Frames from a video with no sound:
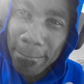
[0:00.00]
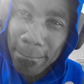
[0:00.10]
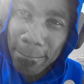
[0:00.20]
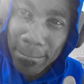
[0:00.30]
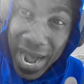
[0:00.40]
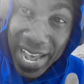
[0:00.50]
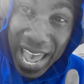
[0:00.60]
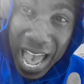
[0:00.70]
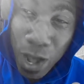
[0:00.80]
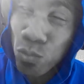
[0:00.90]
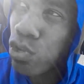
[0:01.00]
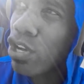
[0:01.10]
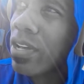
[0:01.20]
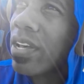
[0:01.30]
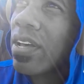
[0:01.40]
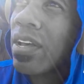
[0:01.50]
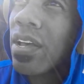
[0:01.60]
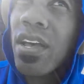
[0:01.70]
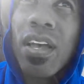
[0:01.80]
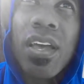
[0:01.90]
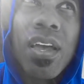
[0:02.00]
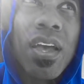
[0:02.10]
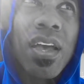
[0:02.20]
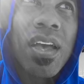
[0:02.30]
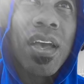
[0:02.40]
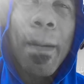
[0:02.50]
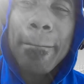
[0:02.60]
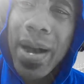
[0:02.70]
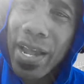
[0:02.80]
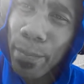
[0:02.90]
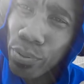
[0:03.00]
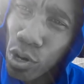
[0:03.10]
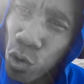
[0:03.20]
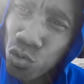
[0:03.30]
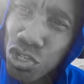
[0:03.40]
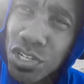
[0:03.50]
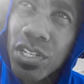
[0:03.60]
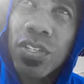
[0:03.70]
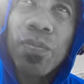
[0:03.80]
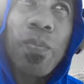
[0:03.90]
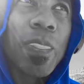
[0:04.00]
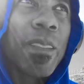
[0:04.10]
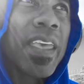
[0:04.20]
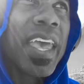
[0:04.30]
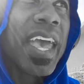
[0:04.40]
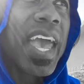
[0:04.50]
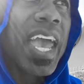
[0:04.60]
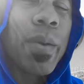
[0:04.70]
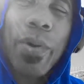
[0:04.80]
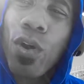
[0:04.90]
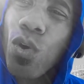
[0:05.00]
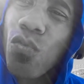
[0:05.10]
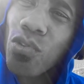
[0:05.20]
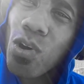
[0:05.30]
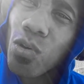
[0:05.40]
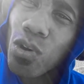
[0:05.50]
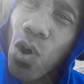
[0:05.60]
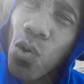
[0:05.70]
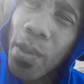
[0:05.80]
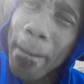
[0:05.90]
my outlook, my approach, and my overall goal and